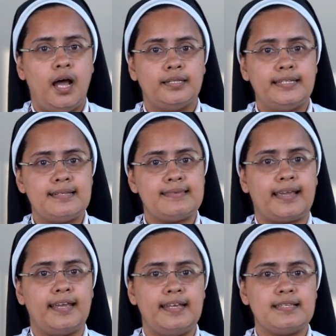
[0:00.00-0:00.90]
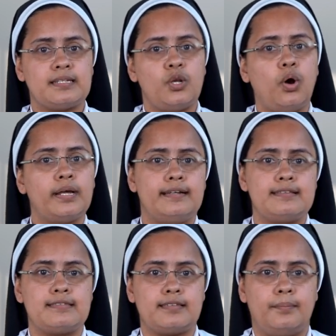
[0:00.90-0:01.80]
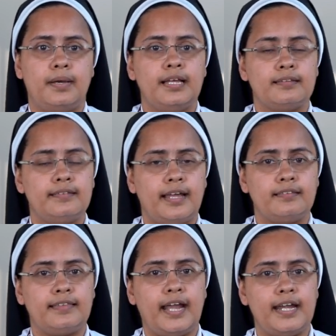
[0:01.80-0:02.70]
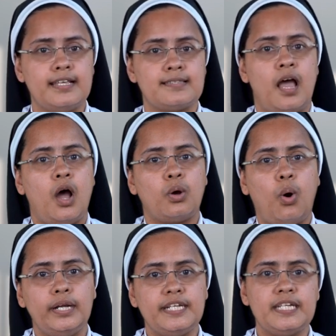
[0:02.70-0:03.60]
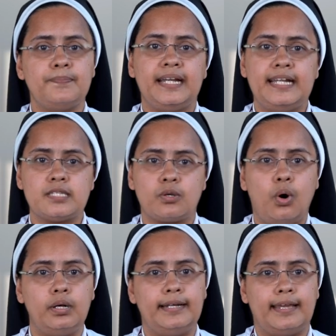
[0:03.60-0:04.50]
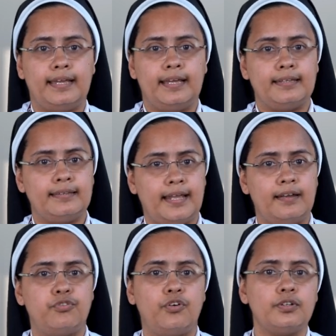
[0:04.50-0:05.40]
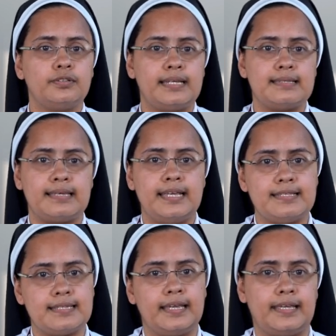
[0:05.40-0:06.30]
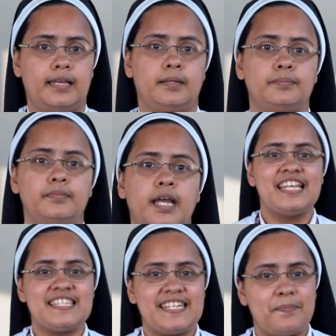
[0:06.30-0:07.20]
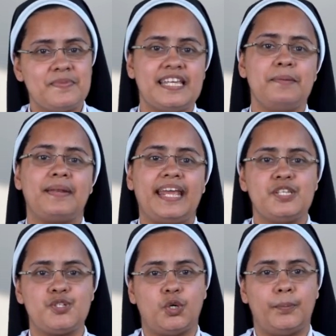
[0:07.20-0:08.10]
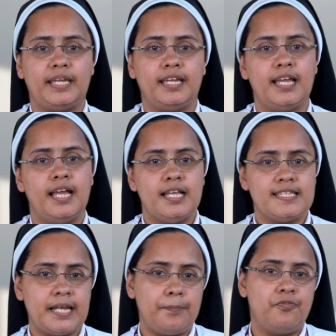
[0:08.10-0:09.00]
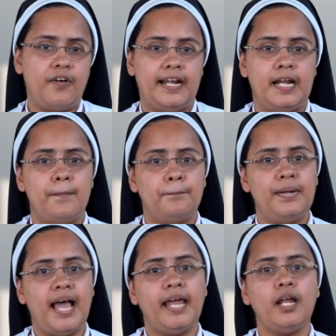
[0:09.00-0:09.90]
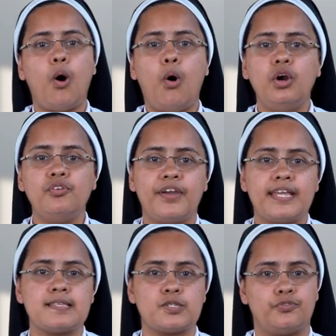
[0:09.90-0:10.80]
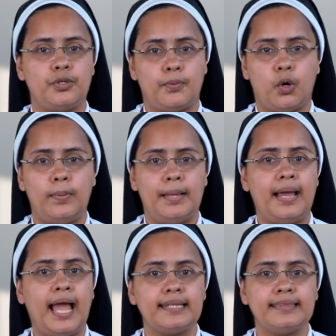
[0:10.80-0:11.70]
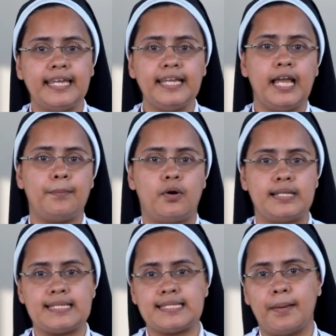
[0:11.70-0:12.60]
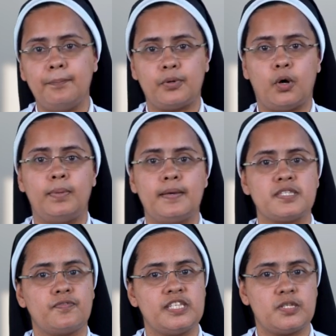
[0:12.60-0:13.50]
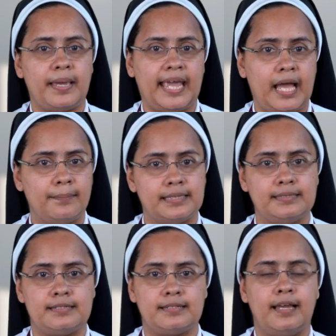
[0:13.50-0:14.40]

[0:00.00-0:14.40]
Then second is no criticism. Then third is quantity breeds quality. Then fourth is hitchhiking. Steps in brainstorming. Step 1. Plan all phases of the problem and think about the sub-problems which may emerge.